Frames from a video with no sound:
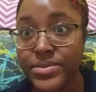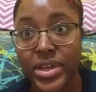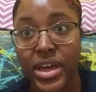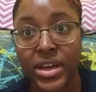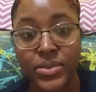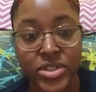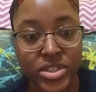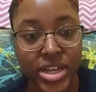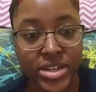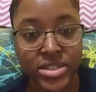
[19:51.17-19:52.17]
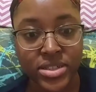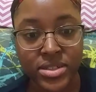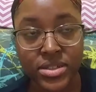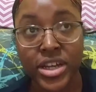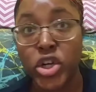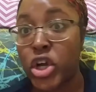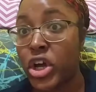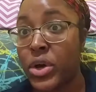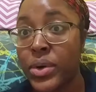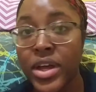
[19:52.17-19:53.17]
Okay. We just had to let her
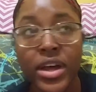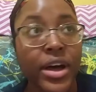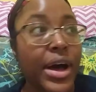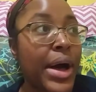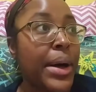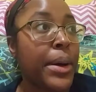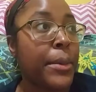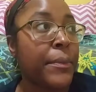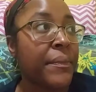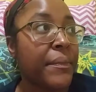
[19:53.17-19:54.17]
go. Um,